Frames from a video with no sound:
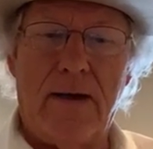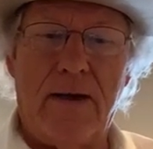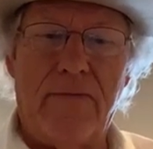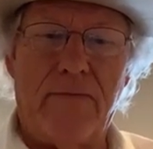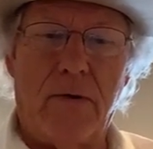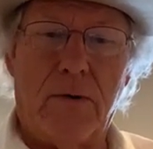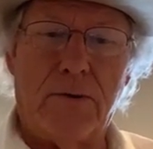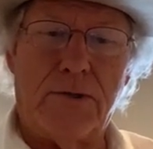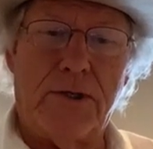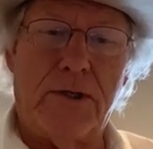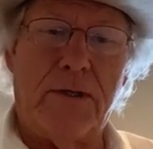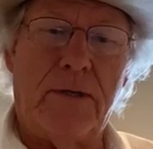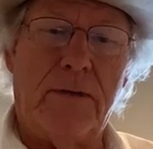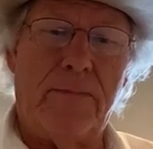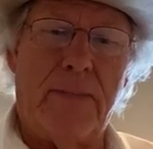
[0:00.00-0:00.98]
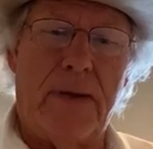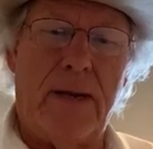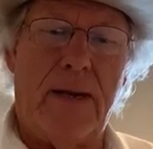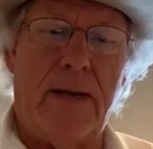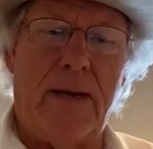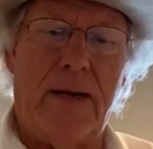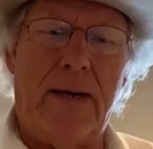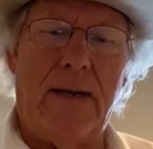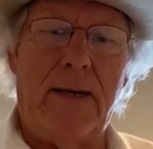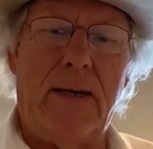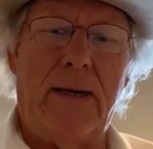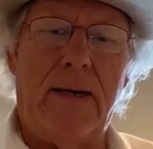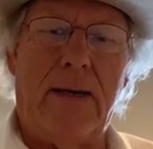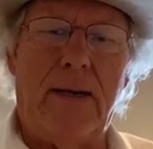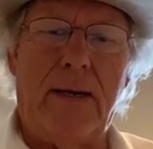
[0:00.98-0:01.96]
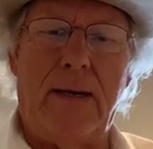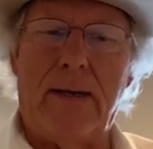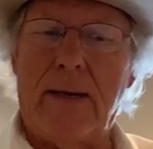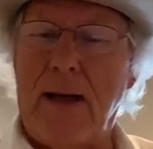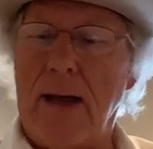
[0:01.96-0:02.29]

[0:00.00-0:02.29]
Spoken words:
Devotion made